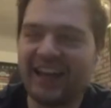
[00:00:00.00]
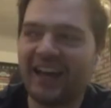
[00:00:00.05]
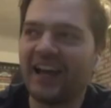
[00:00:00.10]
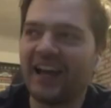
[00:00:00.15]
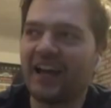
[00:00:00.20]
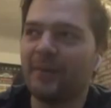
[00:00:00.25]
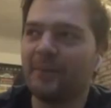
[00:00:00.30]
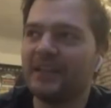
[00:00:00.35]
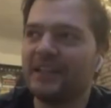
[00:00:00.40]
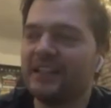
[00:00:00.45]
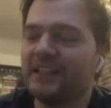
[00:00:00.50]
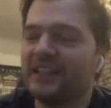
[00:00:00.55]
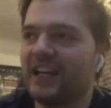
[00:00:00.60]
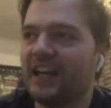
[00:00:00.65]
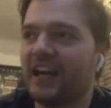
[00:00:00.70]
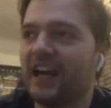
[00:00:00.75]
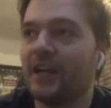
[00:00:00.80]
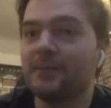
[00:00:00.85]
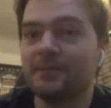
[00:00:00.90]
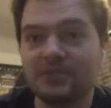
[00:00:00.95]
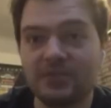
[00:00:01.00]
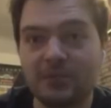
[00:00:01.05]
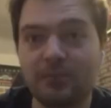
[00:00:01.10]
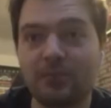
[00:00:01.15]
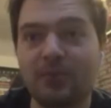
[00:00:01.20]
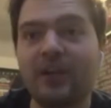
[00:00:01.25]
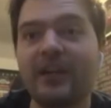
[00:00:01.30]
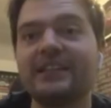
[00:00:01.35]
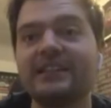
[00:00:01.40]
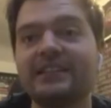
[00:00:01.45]
I mean, I'm
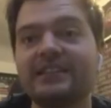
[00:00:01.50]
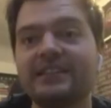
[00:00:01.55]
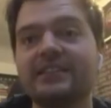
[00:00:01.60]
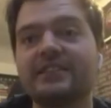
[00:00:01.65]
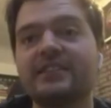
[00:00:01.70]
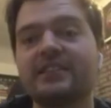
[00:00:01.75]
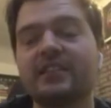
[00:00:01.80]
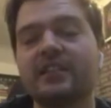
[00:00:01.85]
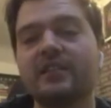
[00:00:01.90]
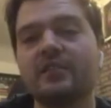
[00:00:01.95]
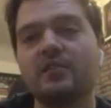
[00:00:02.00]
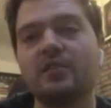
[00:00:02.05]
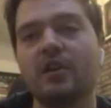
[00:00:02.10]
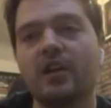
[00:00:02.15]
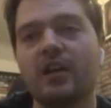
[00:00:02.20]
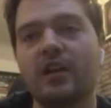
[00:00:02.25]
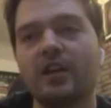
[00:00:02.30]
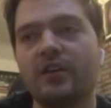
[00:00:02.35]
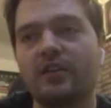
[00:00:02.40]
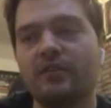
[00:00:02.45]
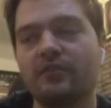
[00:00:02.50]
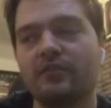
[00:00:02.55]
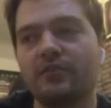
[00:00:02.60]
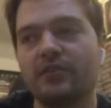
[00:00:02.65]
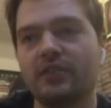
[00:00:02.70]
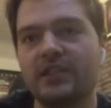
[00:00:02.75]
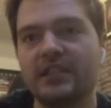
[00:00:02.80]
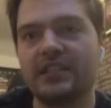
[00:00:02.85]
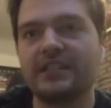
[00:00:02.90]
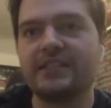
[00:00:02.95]
surprised of
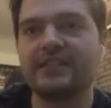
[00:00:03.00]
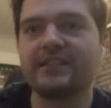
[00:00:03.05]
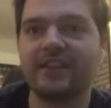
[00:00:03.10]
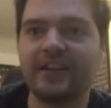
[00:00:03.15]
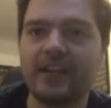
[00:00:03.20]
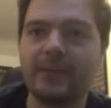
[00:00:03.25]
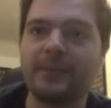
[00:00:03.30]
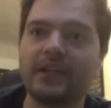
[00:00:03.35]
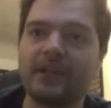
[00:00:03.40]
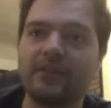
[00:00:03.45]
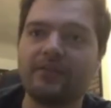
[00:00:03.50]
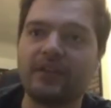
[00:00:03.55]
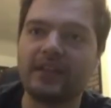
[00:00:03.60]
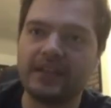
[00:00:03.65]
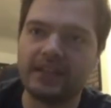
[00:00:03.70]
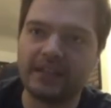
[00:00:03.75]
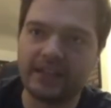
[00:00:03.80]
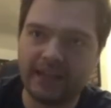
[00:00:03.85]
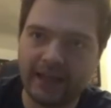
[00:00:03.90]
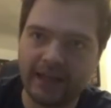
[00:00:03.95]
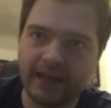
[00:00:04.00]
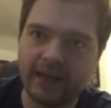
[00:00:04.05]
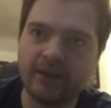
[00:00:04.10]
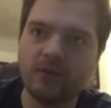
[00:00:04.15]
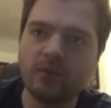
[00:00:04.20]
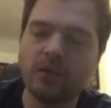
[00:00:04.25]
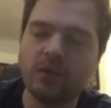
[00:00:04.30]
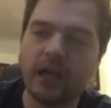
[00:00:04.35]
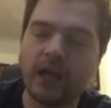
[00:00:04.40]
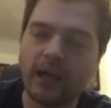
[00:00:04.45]
the timing of it
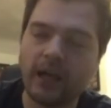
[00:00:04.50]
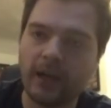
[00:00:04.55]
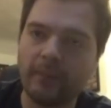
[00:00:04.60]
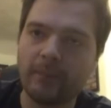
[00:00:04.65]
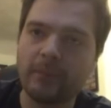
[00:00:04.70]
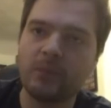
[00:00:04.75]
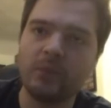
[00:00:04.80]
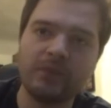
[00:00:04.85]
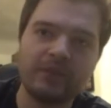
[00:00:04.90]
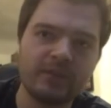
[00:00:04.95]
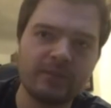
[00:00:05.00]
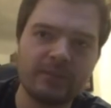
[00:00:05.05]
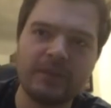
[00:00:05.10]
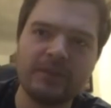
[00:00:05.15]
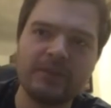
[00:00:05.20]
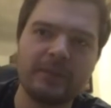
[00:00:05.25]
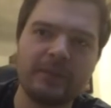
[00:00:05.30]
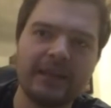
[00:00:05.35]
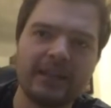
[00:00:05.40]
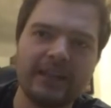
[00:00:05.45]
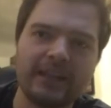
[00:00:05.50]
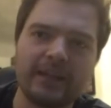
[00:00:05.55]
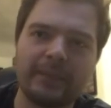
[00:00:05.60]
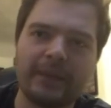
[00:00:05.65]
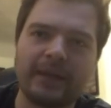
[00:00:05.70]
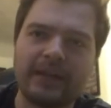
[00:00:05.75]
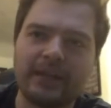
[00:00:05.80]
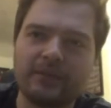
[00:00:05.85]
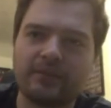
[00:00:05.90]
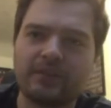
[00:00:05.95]
now. We've been speaking
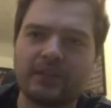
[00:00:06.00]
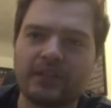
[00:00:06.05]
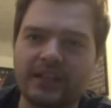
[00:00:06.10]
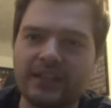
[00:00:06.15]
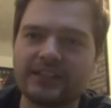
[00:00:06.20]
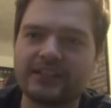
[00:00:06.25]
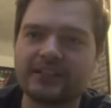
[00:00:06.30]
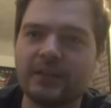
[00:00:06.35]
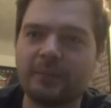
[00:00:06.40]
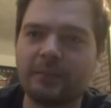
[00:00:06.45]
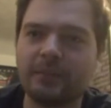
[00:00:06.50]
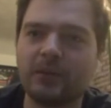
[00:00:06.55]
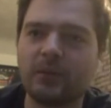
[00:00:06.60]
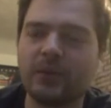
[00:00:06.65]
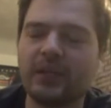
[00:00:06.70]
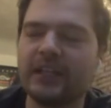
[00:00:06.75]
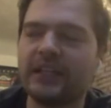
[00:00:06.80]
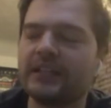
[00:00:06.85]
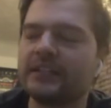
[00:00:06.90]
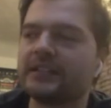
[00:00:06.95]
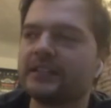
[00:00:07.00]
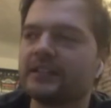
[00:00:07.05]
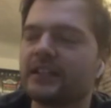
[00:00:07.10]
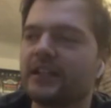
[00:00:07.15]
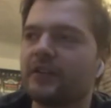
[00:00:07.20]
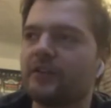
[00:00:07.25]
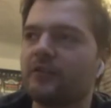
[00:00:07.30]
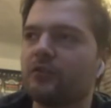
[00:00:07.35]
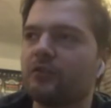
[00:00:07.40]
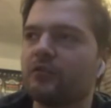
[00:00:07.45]
about it for the last couple of weeks, and
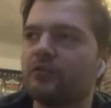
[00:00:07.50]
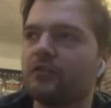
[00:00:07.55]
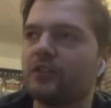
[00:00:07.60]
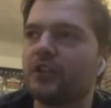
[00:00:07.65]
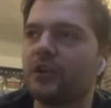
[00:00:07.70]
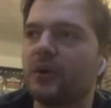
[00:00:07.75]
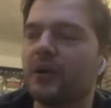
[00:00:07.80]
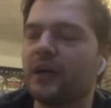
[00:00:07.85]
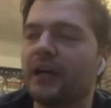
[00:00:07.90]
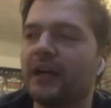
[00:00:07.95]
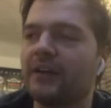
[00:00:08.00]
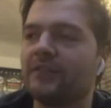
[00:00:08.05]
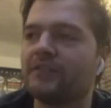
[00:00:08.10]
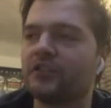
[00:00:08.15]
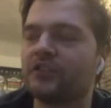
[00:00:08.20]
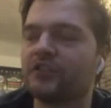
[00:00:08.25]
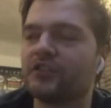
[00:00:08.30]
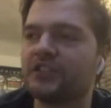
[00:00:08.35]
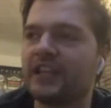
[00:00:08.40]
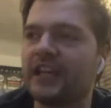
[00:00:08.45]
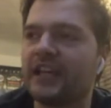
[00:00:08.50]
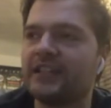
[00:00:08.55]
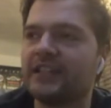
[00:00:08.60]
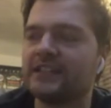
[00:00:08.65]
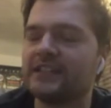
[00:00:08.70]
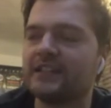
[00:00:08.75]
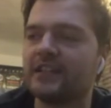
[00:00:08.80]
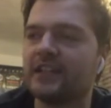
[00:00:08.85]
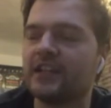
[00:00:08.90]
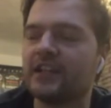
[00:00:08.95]
I have sort of
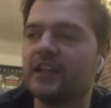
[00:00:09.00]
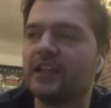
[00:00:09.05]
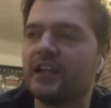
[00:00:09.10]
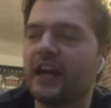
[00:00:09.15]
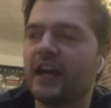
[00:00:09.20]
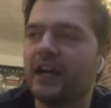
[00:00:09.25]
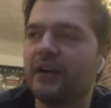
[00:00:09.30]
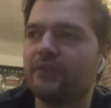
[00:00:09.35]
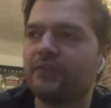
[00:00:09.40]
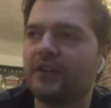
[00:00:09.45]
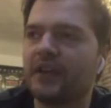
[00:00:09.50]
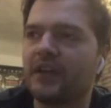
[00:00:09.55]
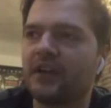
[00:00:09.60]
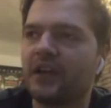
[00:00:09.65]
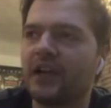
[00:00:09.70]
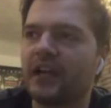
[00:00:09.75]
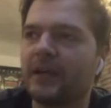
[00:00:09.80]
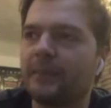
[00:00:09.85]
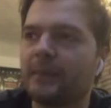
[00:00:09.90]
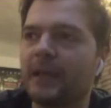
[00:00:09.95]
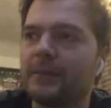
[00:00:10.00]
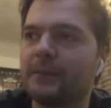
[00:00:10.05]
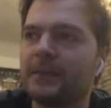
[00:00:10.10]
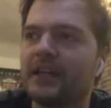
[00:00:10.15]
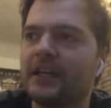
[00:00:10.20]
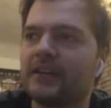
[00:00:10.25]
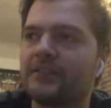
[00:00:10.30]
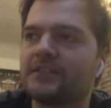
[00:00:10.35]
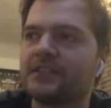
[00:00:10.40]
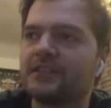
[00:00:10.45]
stated that I felt like maybe
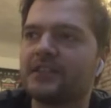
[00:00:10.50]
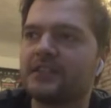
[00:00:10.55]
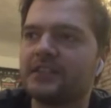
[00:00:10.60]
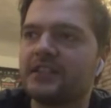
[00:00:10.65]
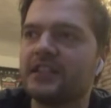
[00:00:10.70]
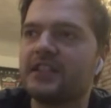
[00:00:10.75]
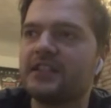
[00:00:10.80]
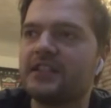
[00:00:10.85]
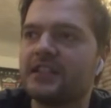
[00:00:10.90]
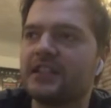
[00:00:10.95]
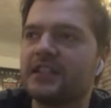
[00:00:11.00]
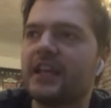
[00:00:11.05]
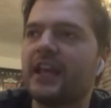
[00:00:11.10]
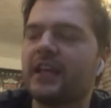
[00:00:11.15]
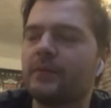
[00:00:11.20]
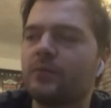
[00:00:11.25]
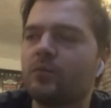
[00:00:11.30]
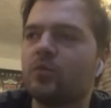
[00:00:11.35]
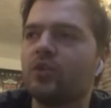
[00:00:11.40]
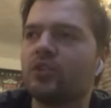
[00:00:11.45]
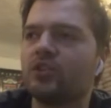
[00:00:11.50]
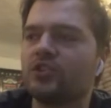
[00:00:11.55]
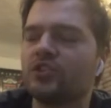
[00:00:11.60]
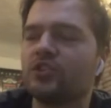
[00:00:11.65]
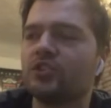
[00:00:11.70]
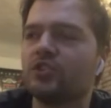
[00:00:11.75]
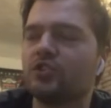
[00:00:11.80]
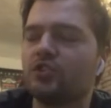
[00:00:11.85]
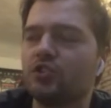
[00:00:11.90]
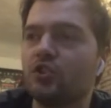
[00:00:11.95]
after the City game
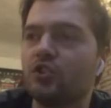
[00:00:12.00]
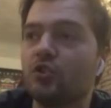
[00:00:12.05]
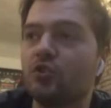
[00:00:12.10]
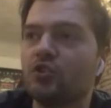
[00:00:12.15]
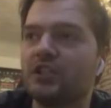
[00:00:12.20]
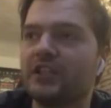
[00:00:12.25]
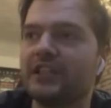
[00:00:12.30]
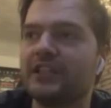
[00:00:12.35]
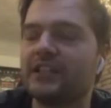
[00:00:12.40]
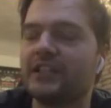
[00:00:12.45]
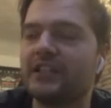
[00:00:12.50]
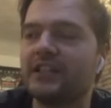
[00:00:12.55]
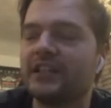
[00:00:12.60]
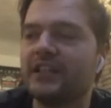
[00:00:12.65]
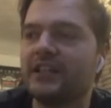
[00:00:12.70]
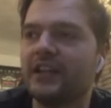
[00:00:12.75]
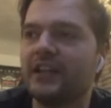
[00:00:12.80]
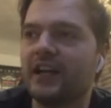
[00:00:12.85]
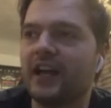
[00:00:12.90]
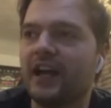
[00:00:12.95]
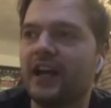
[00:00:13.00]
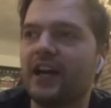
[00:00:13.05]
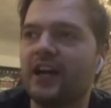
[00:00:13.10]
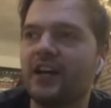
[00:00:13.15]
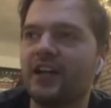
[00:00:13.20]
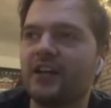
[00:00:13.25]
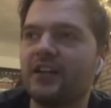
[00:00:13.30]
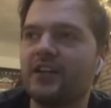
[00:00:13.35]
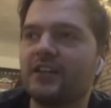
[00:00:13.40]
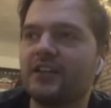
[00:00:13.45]
was usually
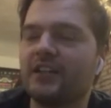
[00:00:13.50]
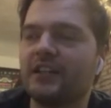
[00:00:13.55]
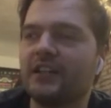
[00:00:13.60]
our